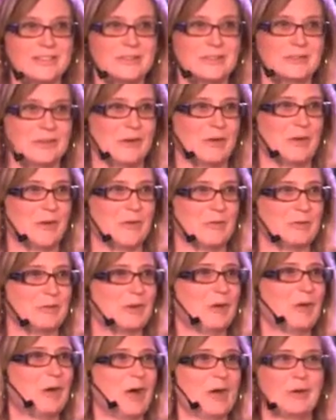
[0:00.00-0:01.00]
So
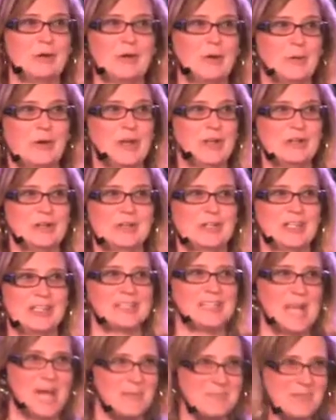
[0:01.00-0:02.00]
I don't know when you're going to
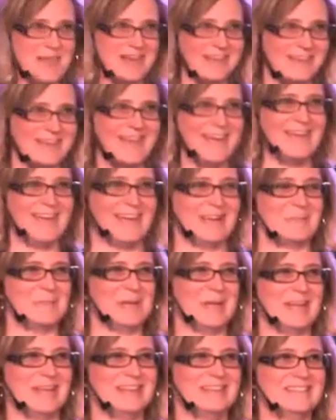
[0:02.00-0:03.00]
tap that keg,
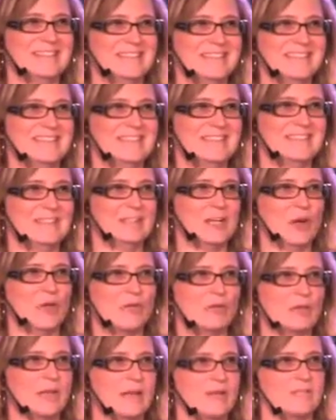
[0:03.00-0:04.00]
but
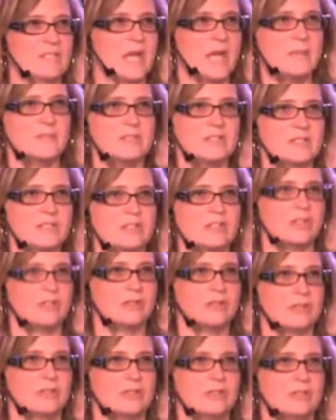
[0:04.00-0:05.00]
hopefully I've tempted
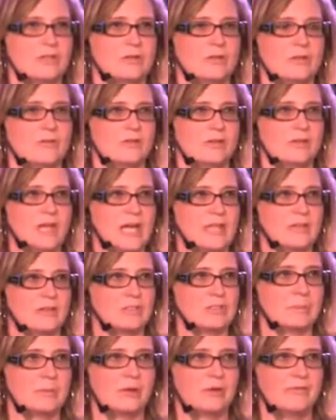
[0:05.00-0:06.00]
you to, if you like
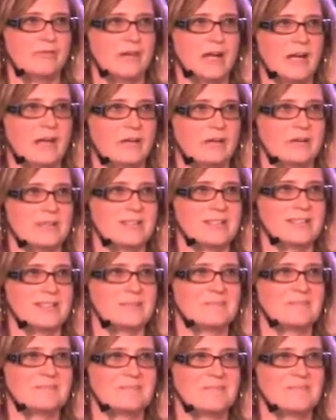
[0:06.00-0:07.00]
those profiles,
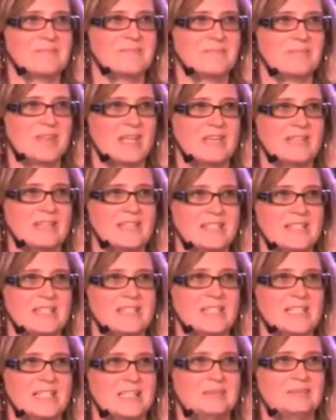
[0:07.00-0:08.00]
in a
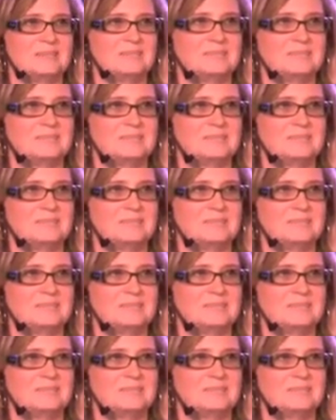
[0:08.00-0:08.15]
saison.